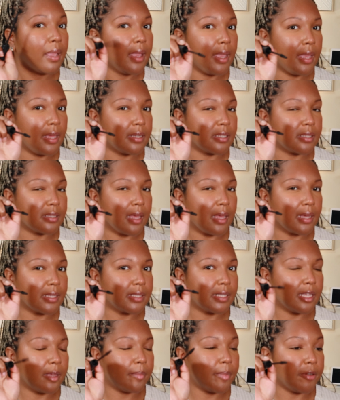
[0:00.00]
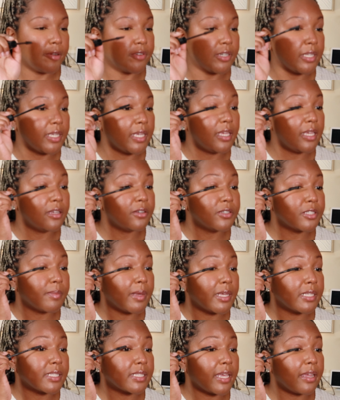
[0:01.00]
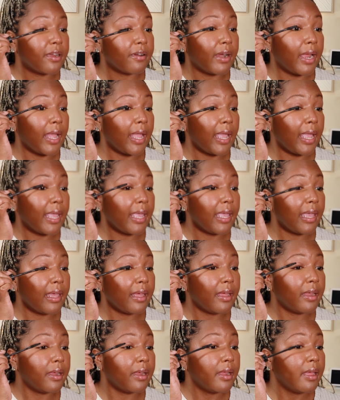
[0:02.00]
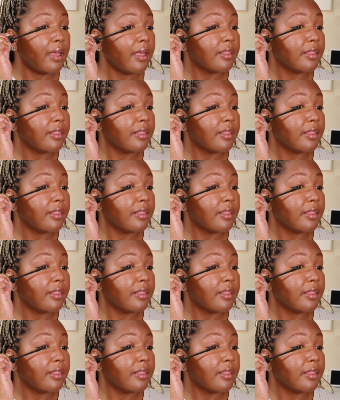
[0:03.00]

Anastasia Beverly Hills mascara and